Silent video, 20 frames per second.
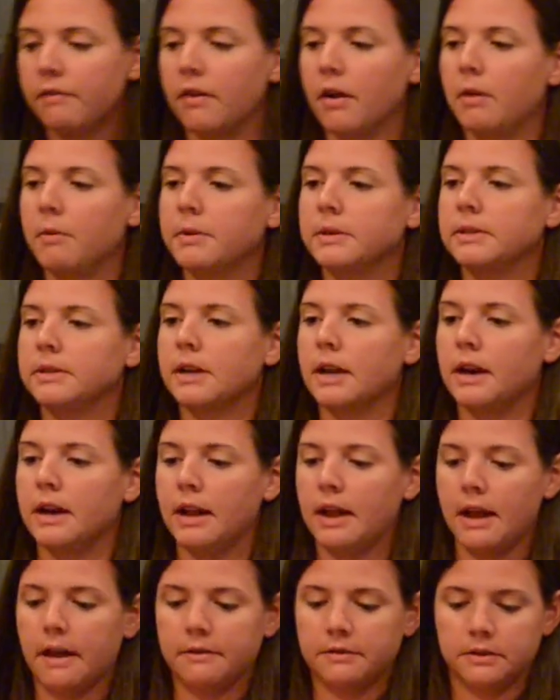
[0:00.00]
always gotta
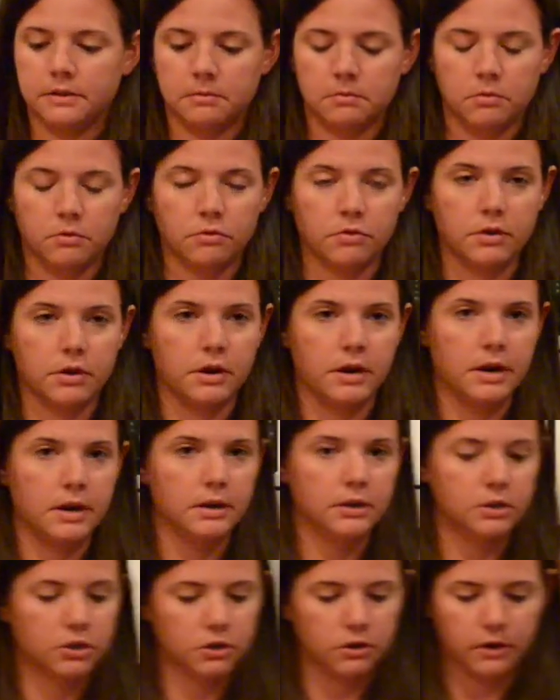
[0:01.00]
have some
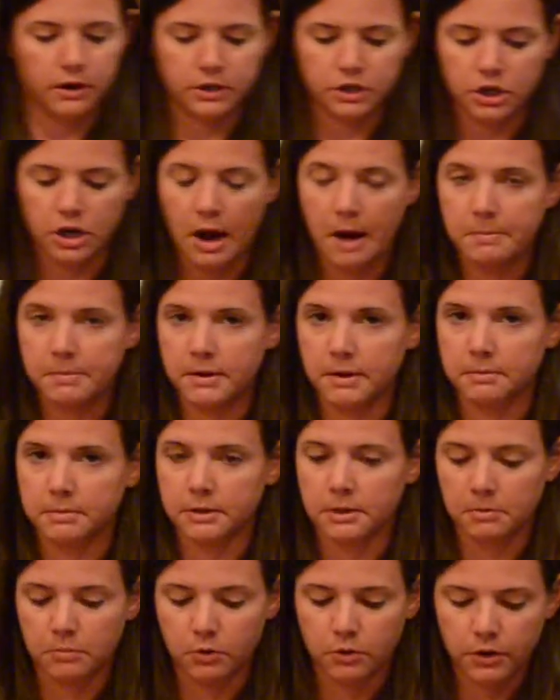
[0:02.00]
greens. So I chopped up
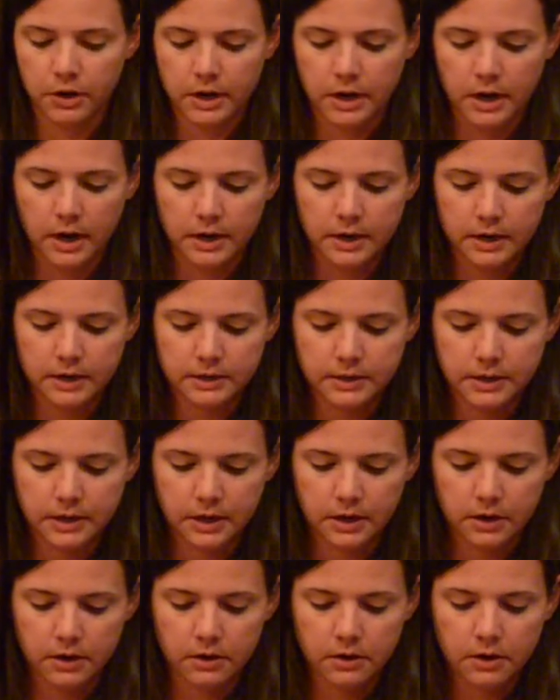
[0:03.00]
some green onions
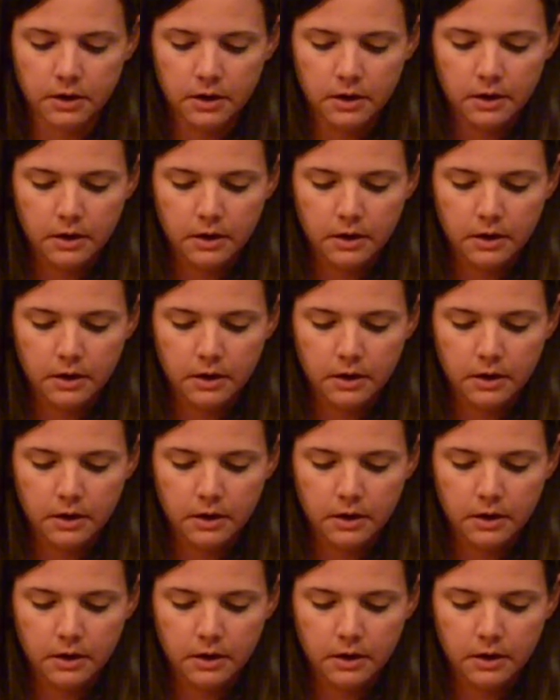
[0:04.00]
here.